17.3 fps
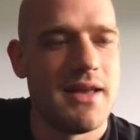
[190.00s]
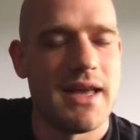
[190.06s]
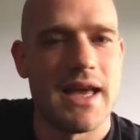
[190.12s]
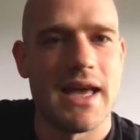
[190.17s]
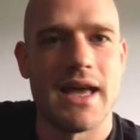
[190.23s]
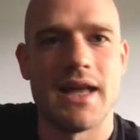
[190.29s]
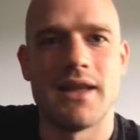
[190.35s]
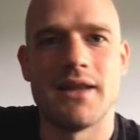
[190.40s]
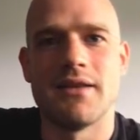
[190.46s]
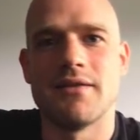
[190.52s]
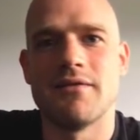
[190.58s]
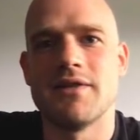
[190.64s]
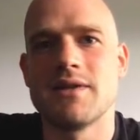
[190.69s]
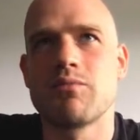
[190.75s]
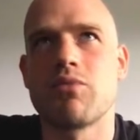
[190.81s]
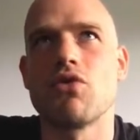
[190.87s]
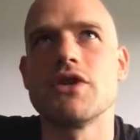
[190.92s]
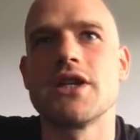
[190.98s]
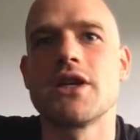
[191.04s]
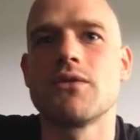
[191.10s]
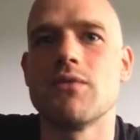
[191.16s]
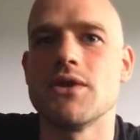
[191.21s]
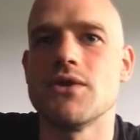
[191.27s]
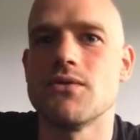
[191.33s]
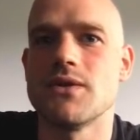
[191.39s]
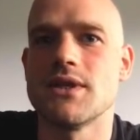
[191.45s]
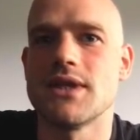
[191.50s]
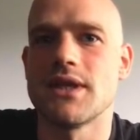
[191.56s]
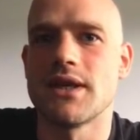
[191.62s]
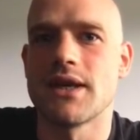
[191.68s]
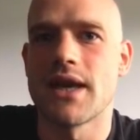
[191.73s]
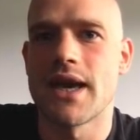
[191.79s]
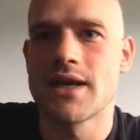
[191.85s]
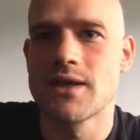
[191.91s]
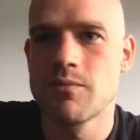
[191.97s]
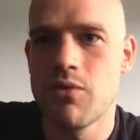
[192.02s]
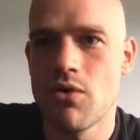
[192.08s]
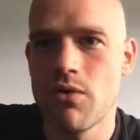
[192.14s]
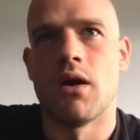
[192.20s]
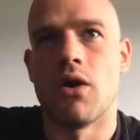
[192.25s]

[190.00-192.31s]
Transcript: And this project was using Expo.